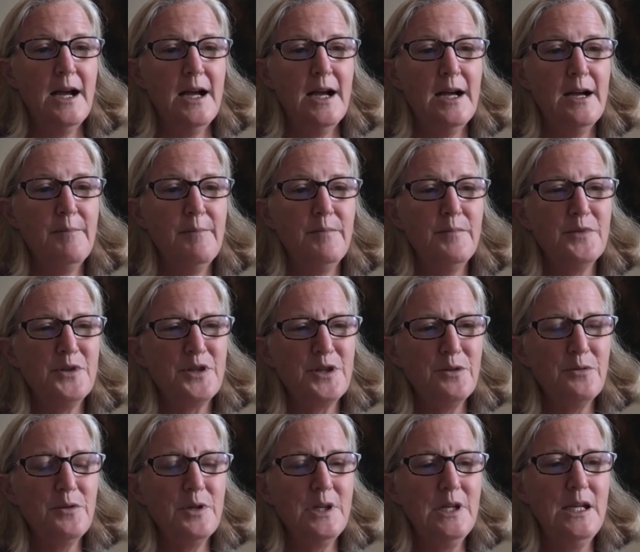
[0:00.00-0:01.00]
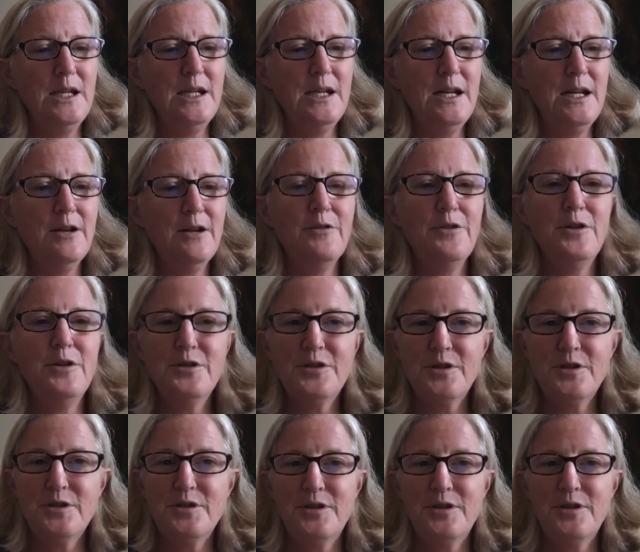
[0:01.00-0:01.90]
So this